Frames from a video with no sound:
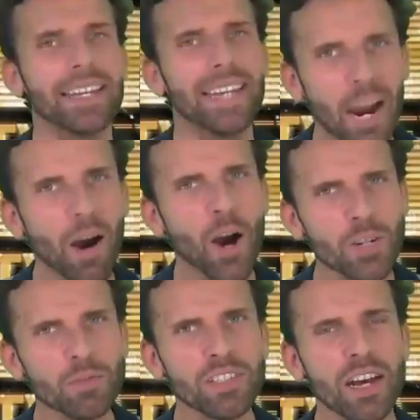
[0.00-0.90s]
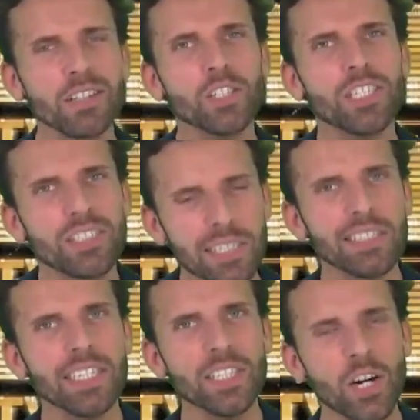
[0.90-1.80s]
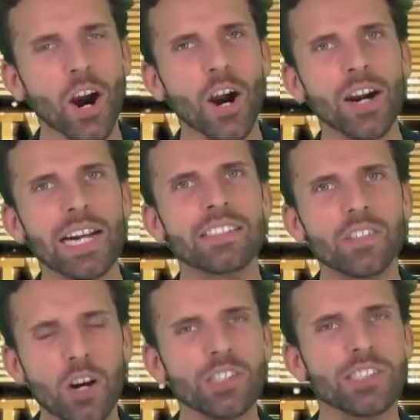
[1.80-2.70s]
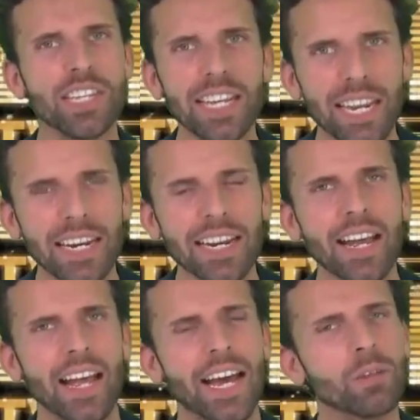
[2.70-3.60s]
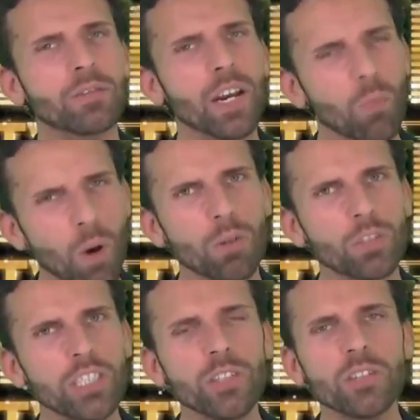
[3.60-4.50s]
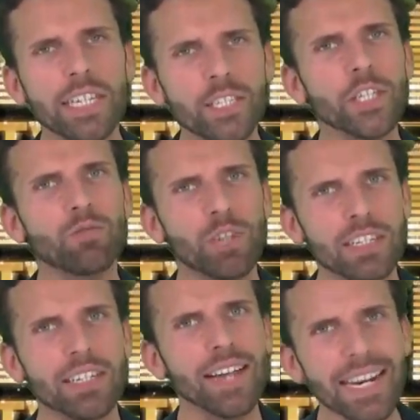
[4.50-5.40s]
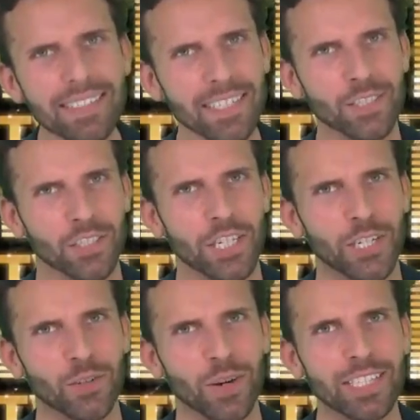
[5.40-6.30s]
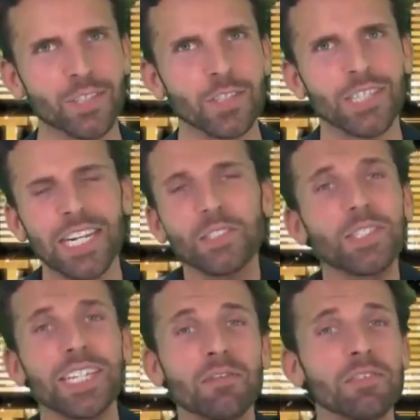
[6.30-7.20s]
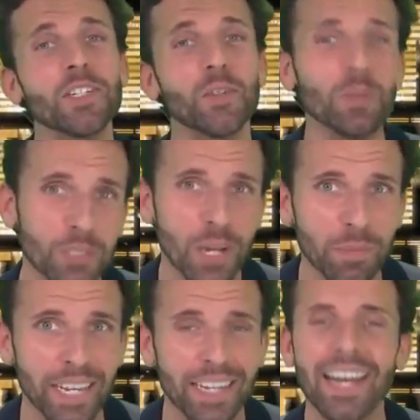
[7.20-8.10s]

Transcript: now, all of a sudden, she sits in the car and starts singing. And I was like, whoa, she sounds actually really nice as a singer, right? So they should definitely do something.